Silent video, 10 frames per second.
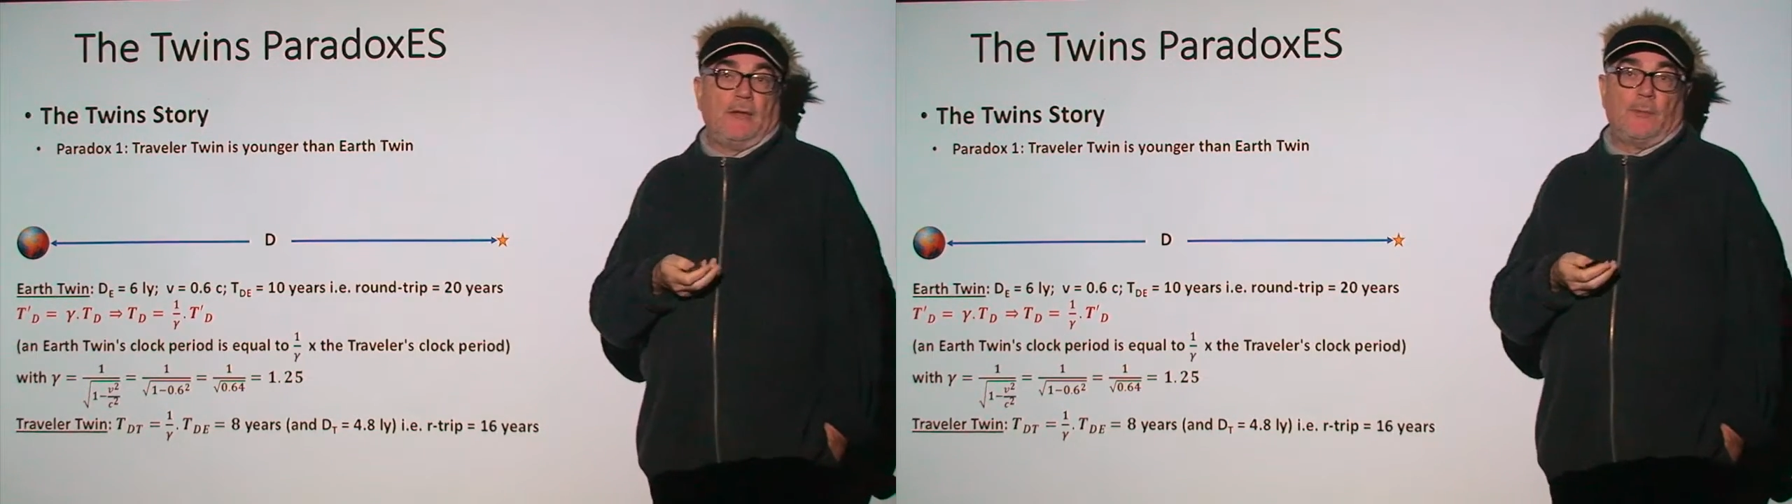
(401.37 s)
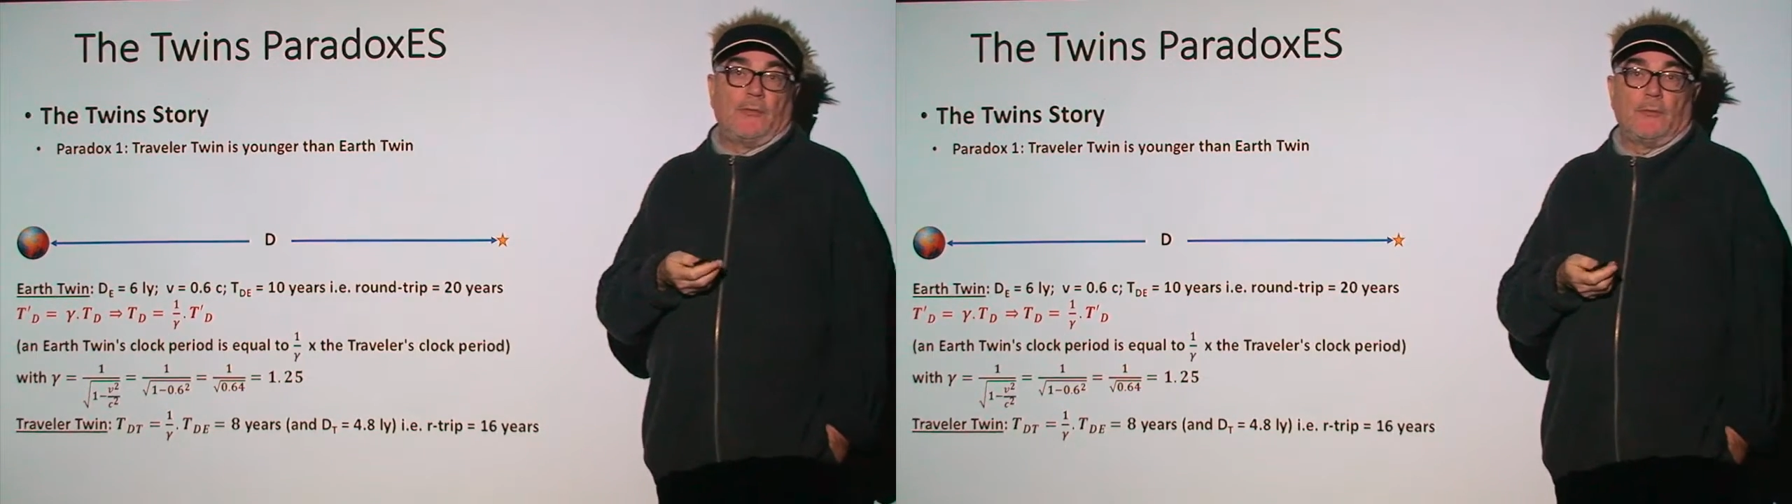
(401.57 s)

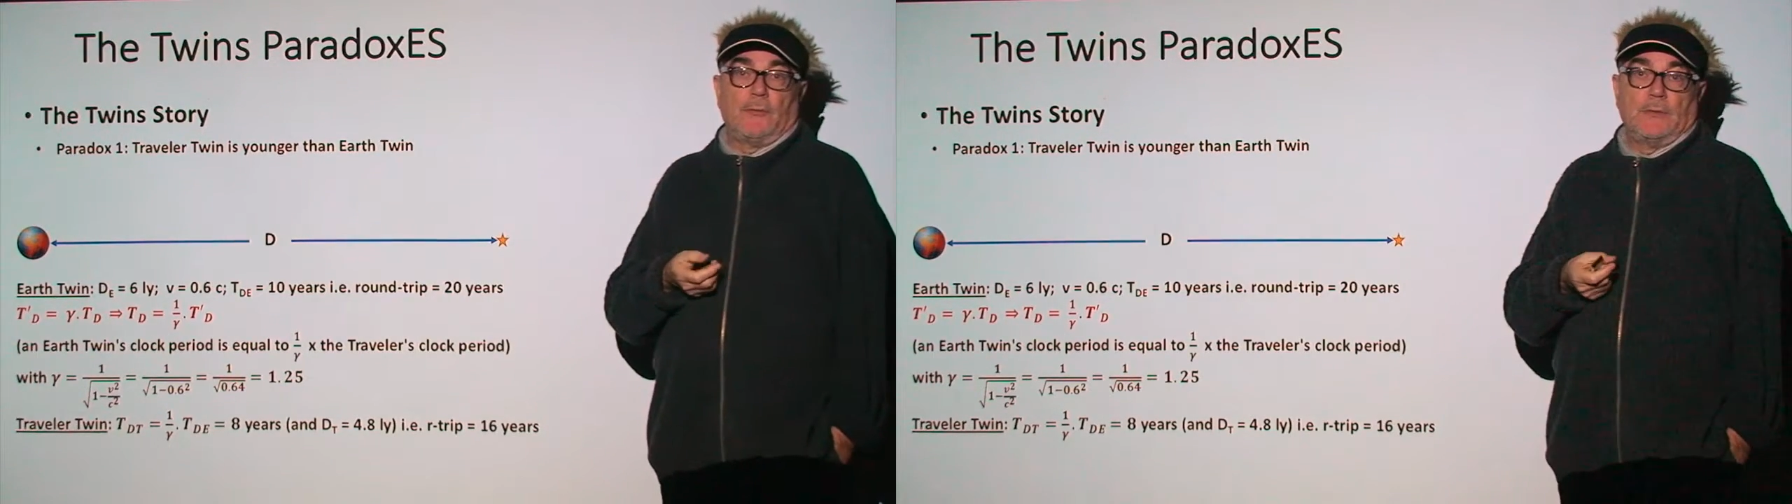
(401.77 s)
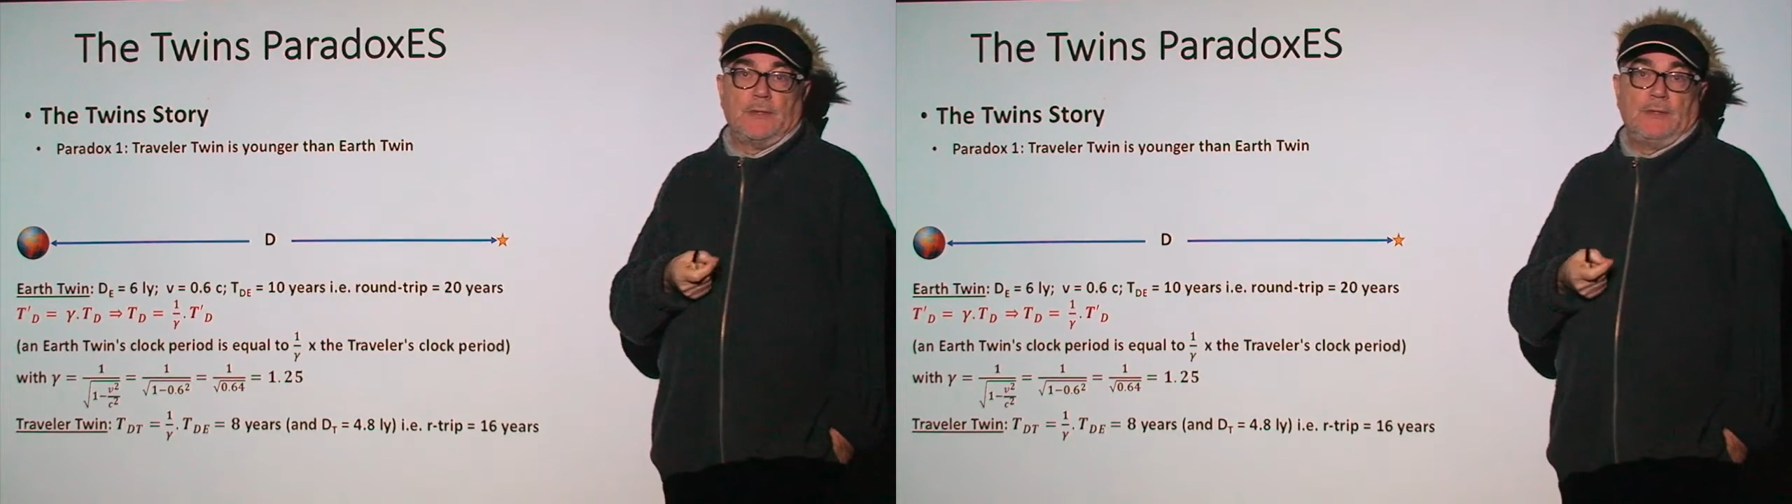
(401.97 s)
special
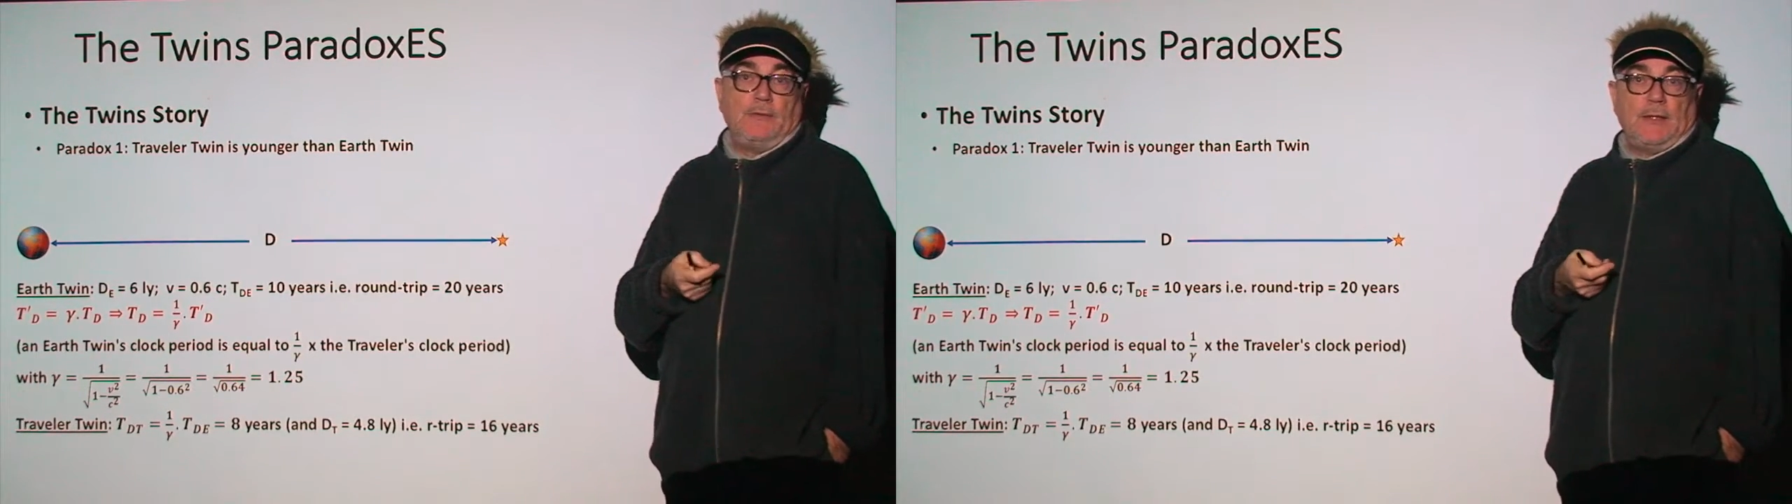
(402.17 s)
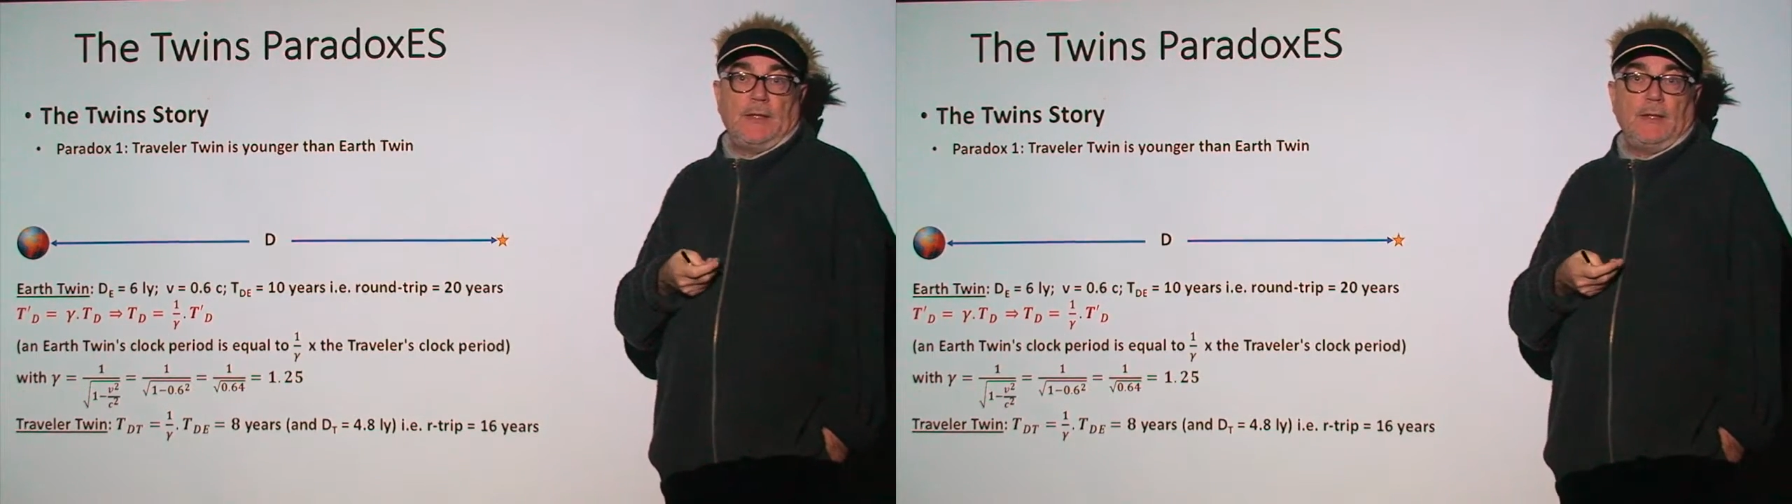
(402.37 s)

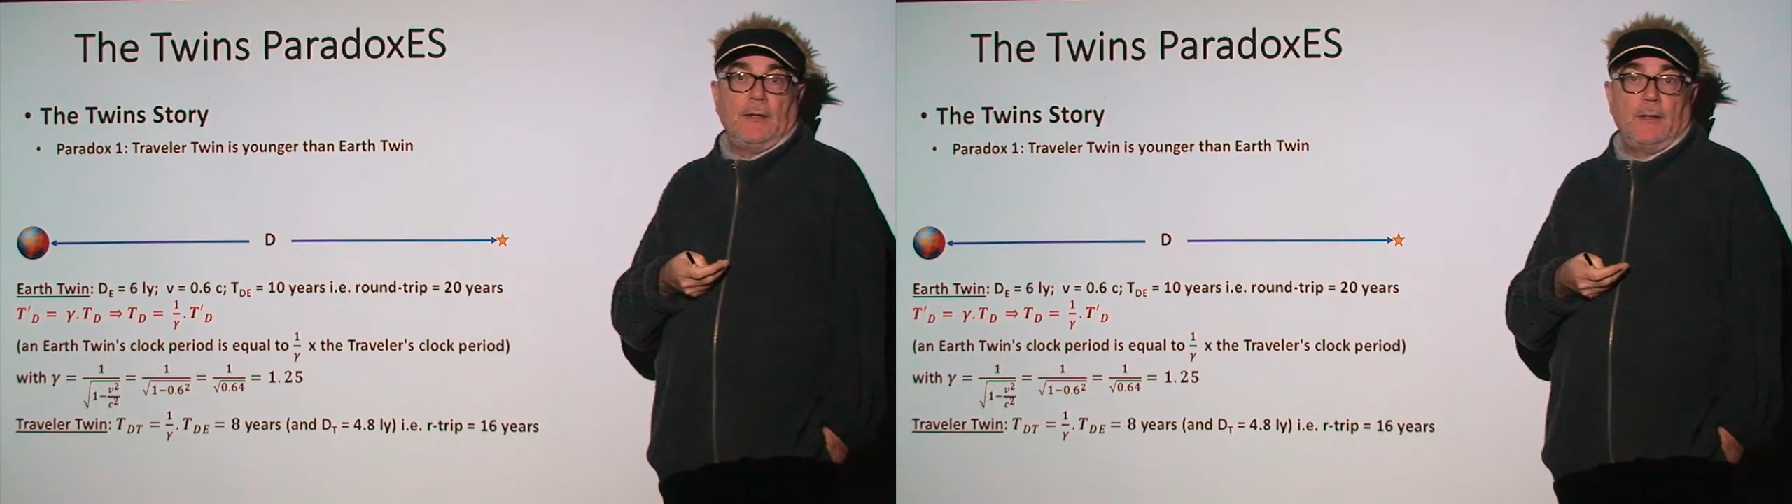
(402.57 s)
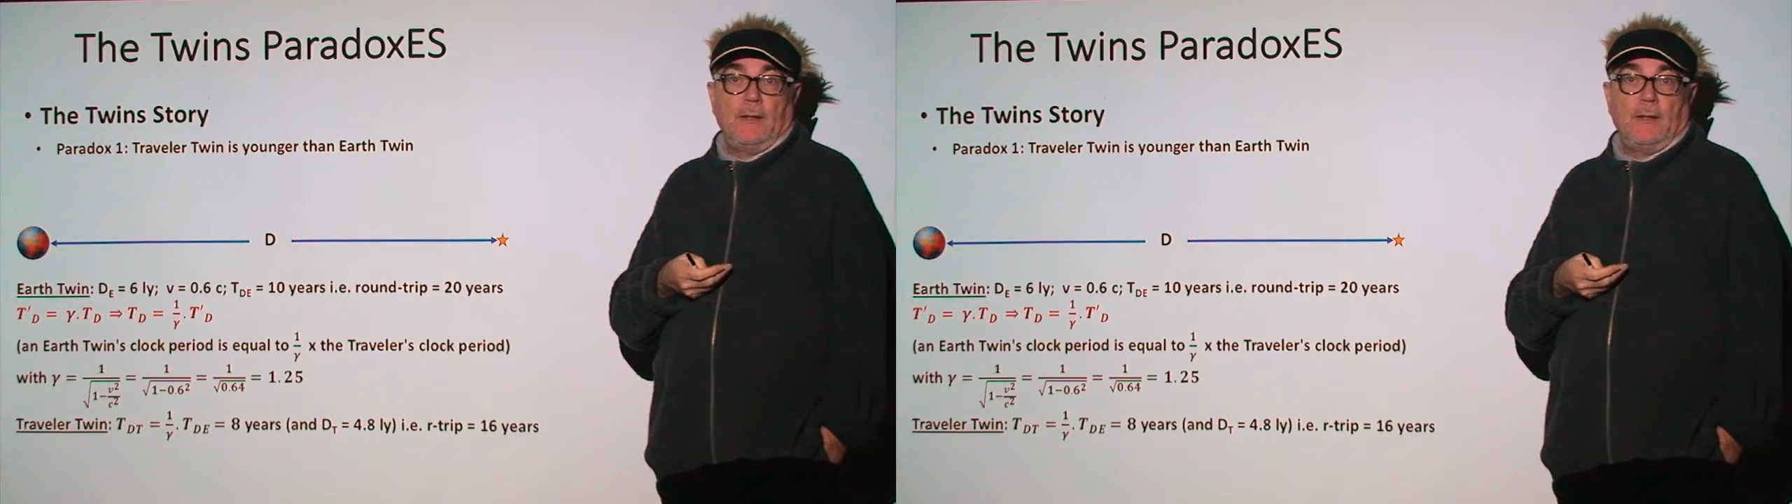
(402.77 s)
relativity